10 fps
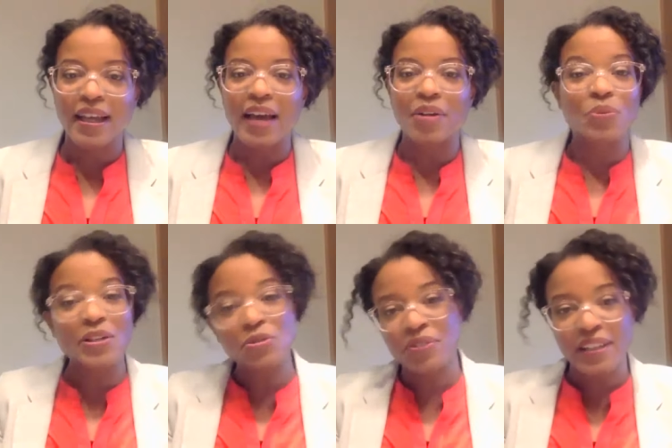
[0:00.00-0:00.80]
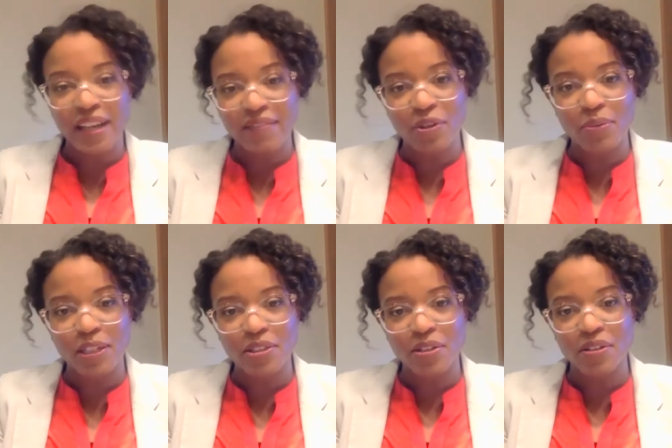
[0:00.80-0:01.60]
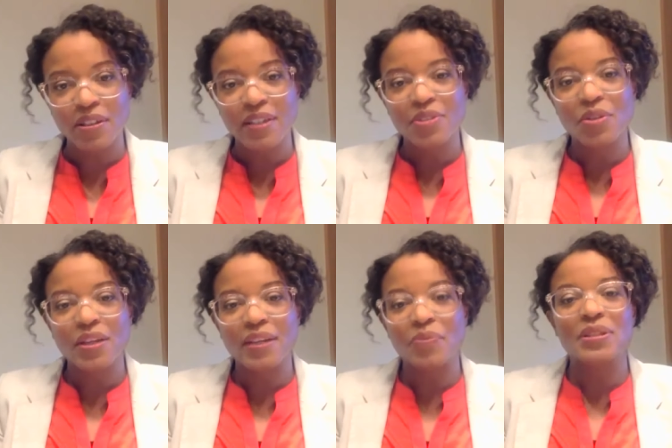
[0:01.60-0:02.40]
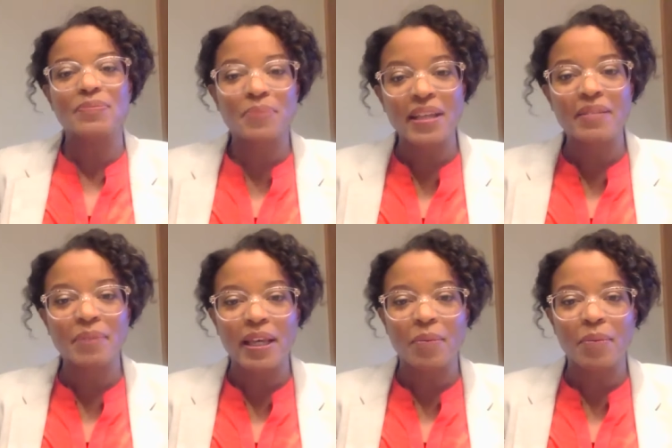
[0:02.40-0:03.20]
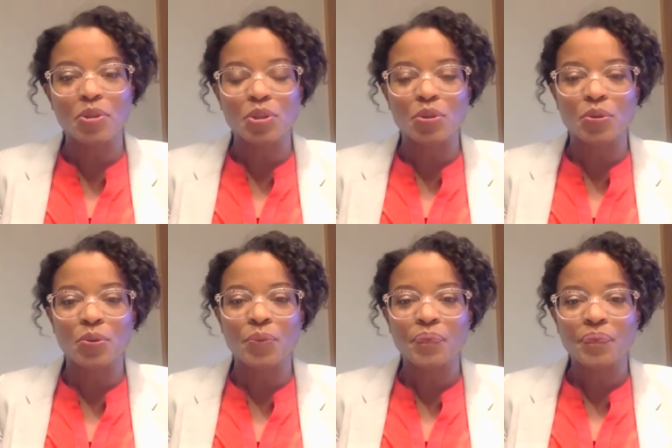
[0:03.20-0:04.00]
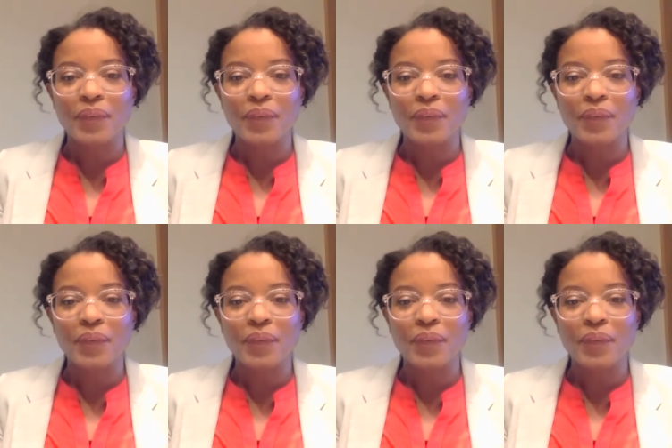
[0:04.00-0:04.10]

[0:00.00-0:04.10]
how to retrofit that fermenter so that it would then be able to